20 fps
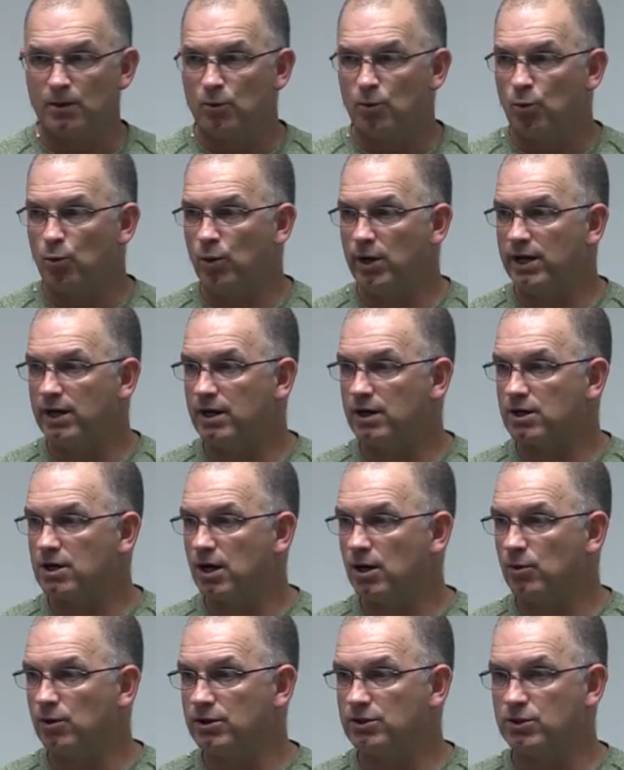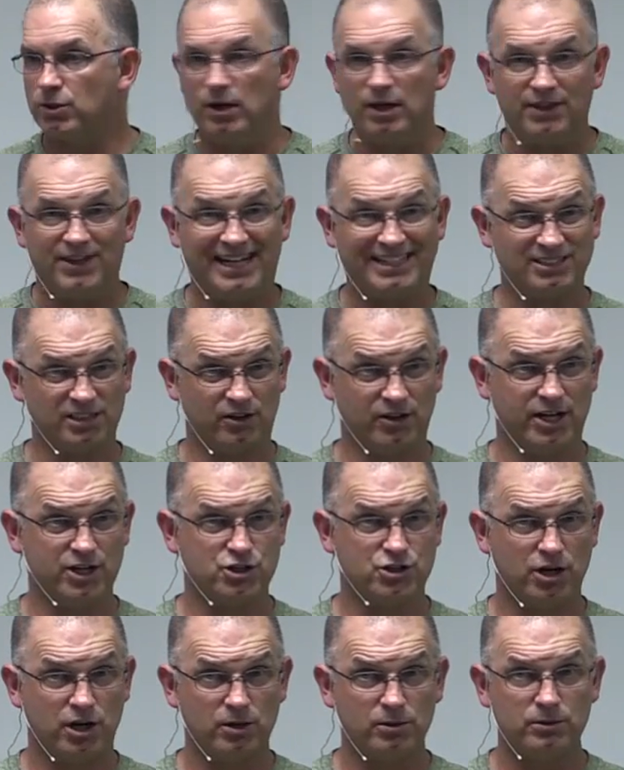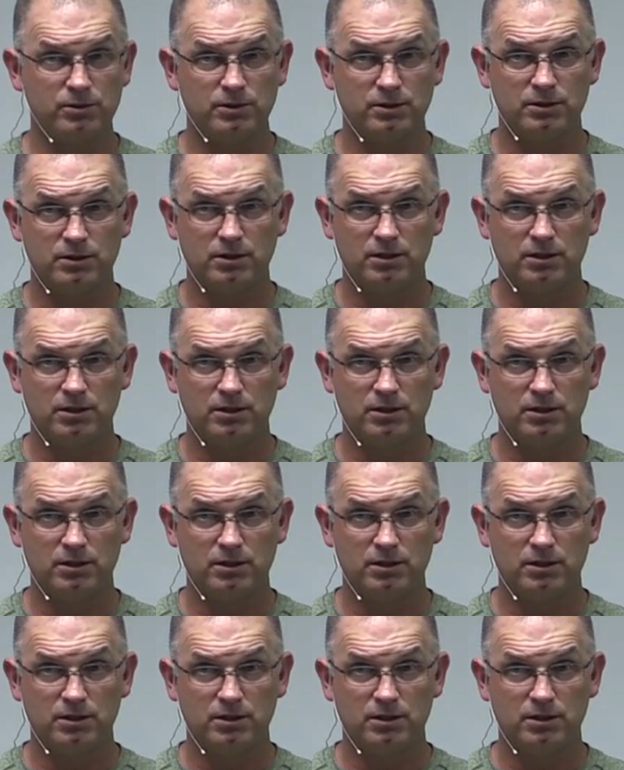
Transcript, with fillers: we are going to, there's our intro.